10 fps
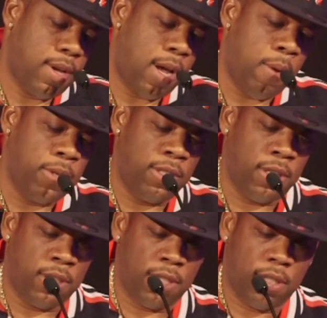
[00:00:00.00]
I was
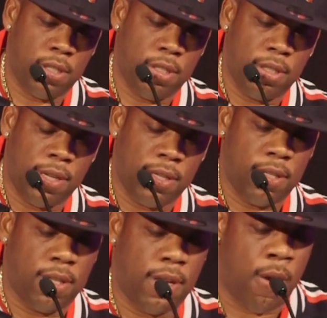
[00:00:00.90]

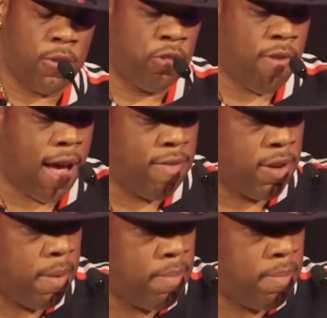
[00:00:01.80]
driving up